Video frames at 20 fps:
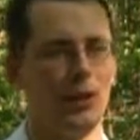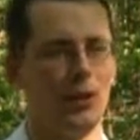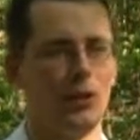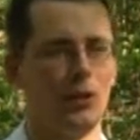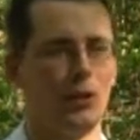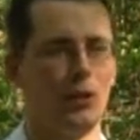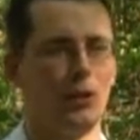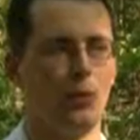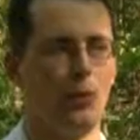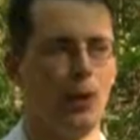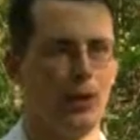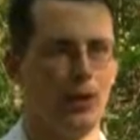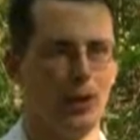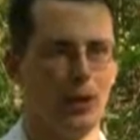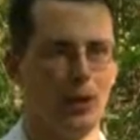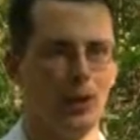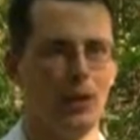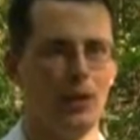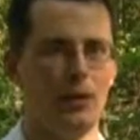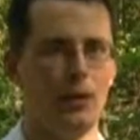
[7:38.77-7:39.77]
So
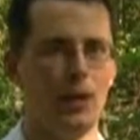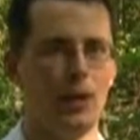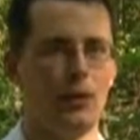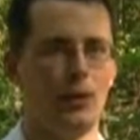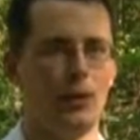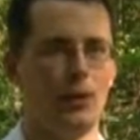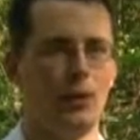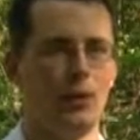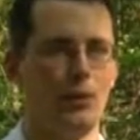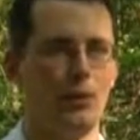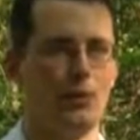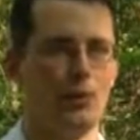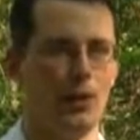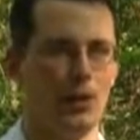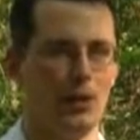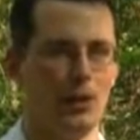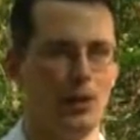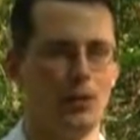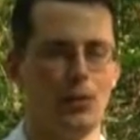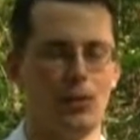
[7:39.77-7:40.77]
Monday, every
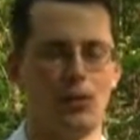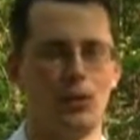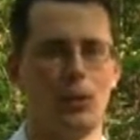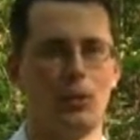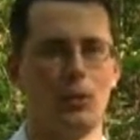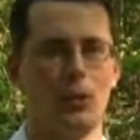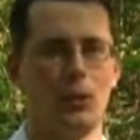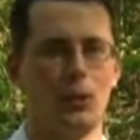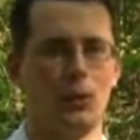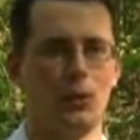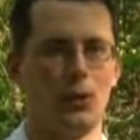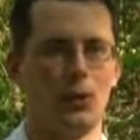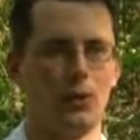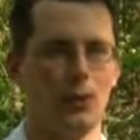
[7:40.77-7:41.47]
Monday for six weeks was a